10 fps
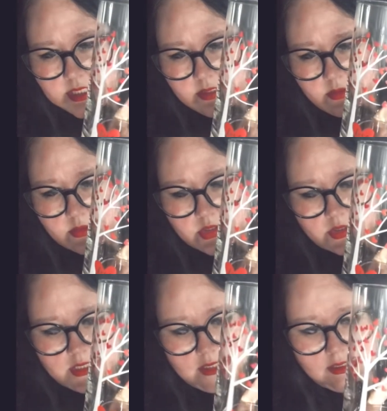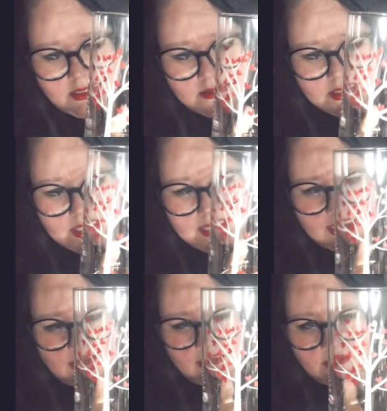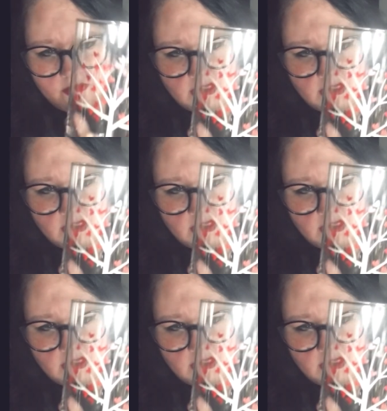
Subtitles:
a little tree on there, and it just said love.